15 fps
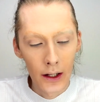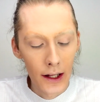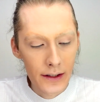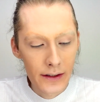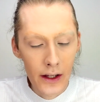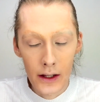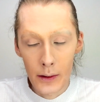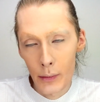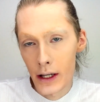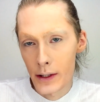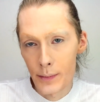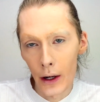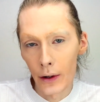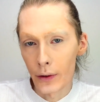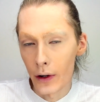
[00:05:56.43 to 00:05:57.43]
It's not the best
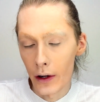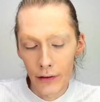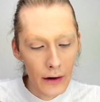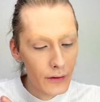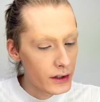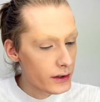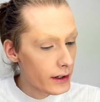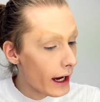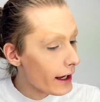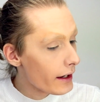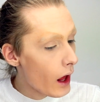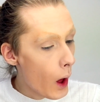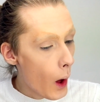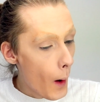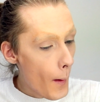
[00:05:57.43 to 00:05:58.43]
powder I've ever
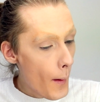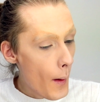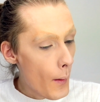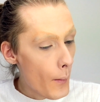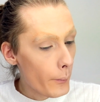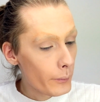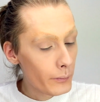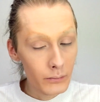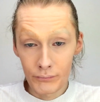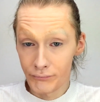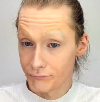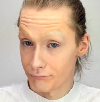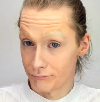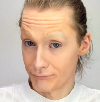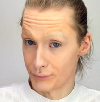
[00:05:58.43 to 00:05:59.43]
tried,
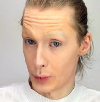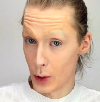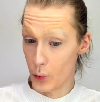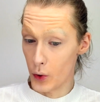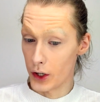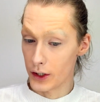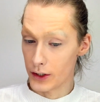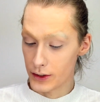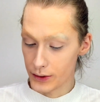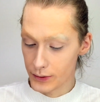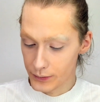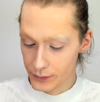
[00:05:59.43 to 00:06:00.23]
but it works.